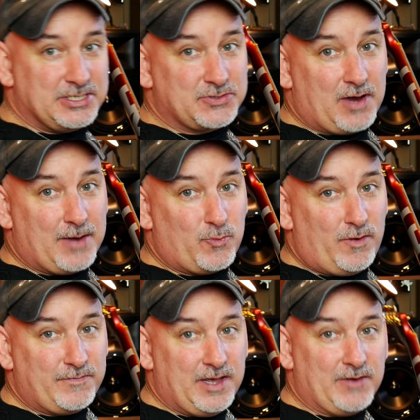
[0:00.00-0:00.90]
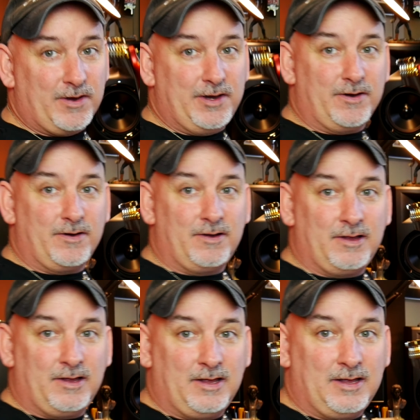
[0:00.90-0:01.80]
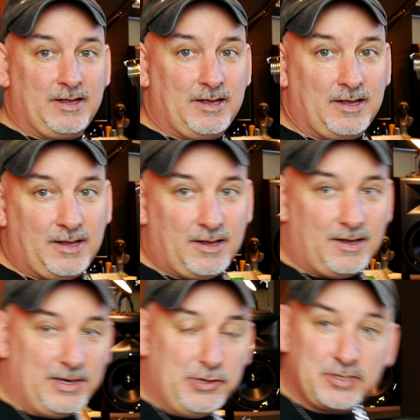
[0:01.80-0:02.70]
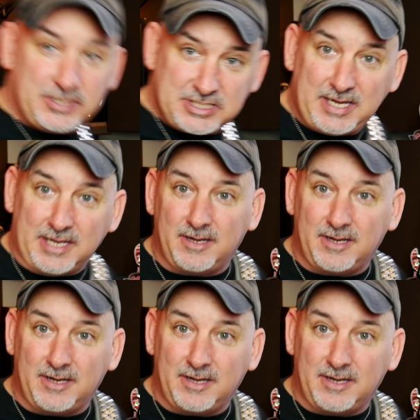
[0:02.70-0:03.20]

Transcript: Strike Wolfgang right here. You'll see it.